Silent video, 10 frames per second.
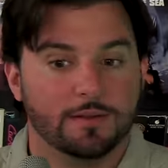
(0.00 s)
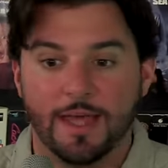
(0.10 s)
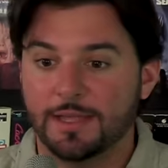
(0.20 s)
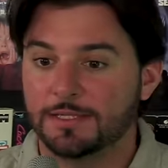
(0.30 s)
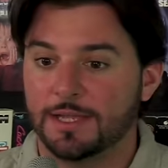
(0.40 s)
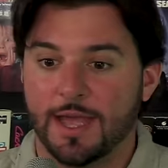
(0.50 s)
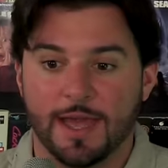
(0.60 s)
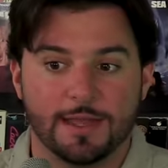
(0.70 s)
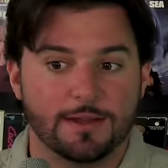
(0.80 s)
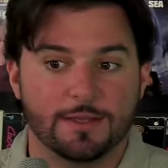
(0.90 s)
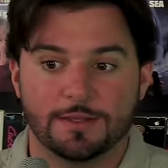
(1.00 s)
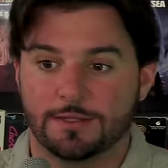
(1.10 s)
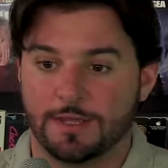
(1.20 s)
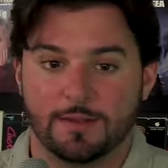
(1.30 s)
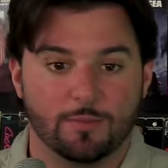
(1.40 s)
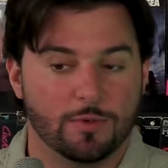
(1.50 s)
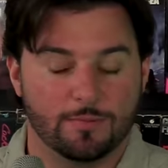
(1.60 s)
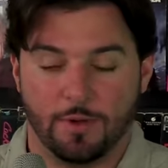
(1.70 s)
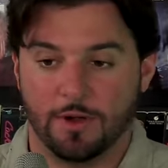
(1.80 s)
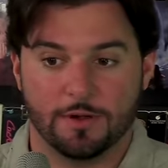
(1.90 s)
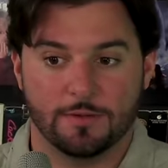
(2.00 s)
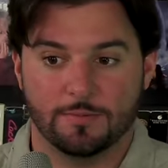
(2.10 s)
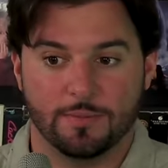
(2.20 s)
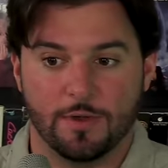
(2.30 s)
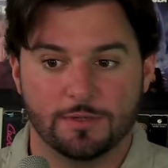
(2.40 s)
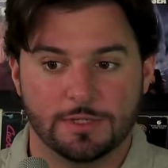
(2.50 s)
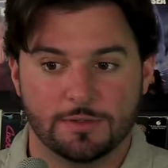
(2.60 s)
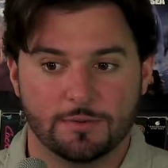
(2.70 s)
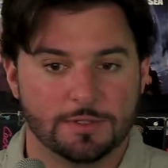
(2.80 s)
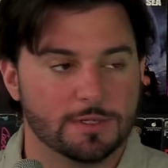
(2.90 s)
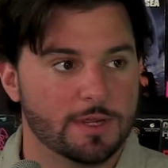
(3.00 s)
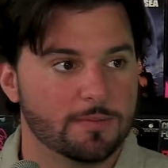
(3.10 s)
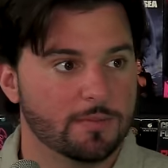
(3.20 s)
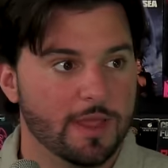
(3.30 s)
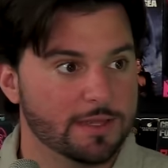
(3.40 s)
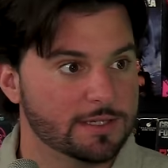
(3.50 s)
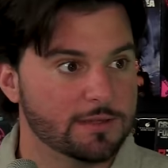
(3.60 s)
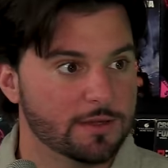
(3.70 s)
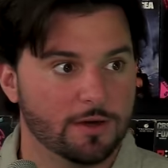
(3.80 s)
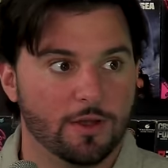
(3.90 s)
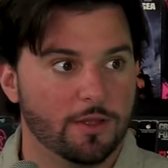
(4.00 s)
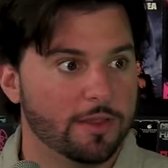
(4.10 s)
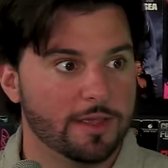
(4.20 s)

Lex and Parker Posey, what's her name? Lex and the girl,